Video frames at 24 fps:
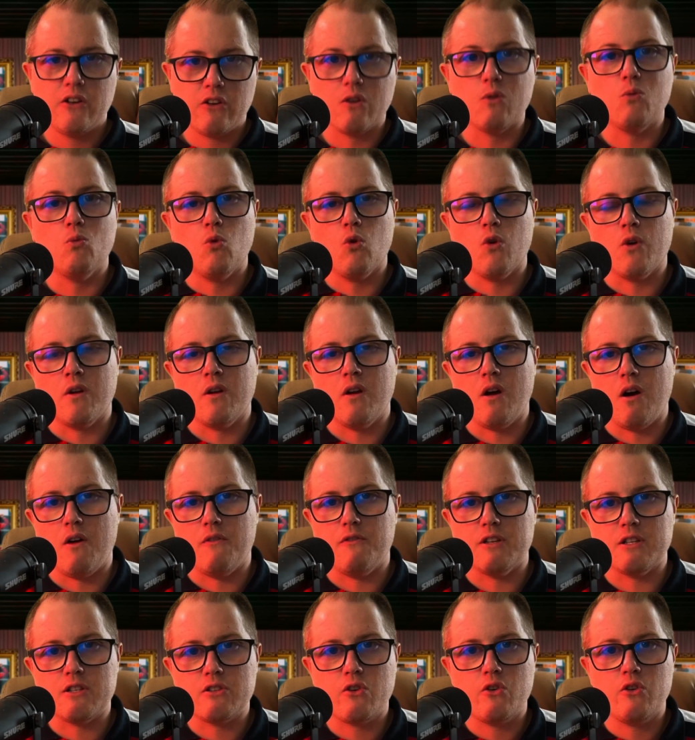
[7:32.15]
to one
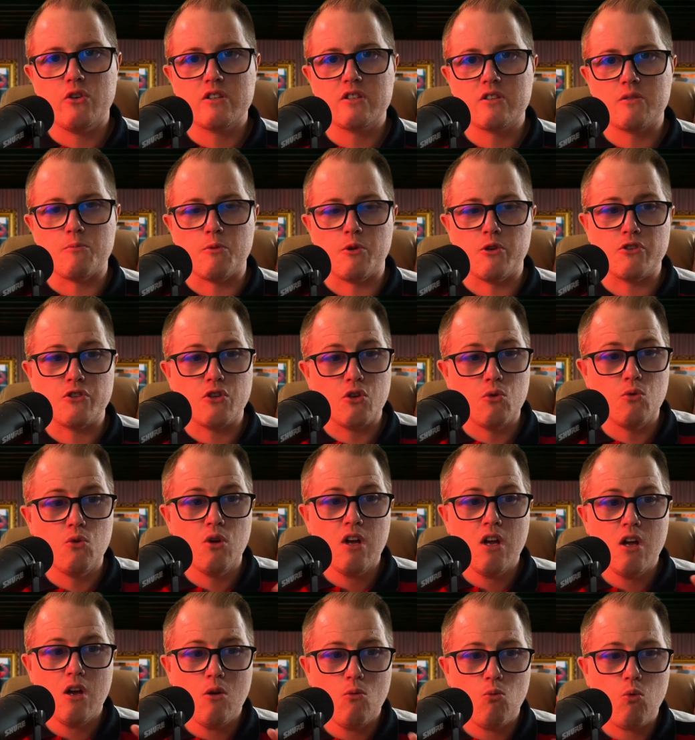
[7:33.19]
of its customers who
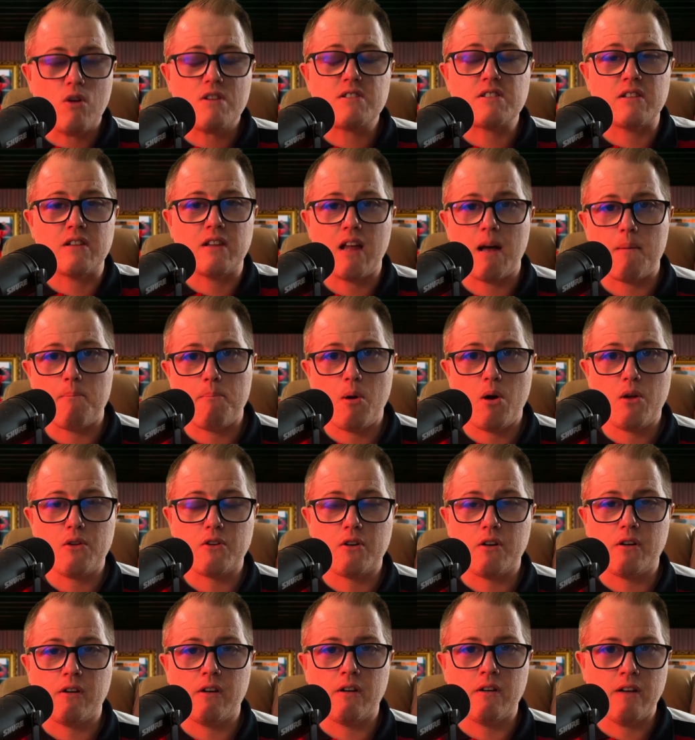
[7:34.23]
wasn't that
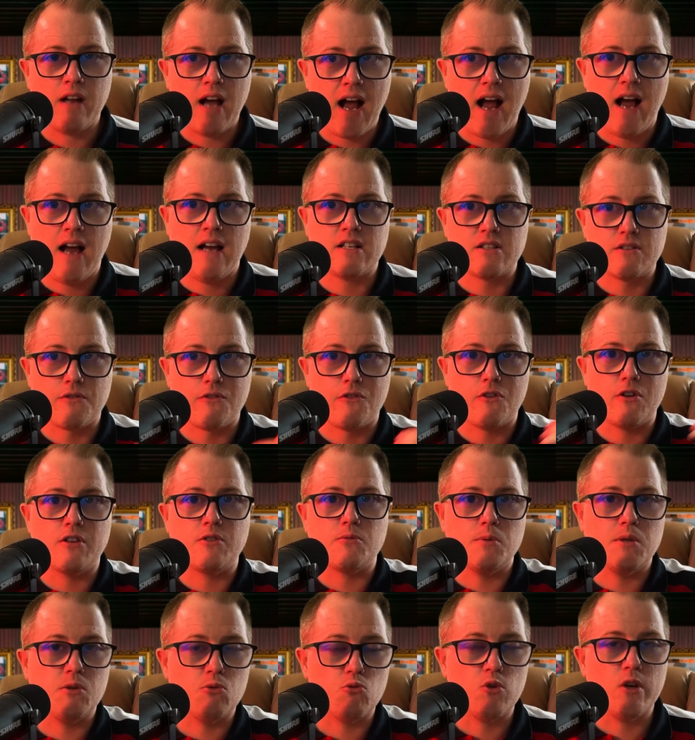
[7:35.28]
bothered and asked for
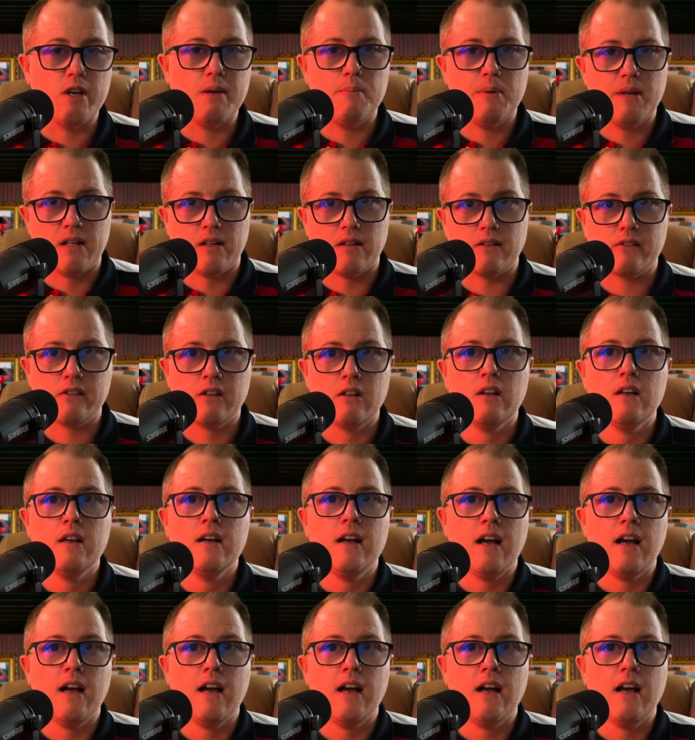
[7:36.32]
it to be rebuilt,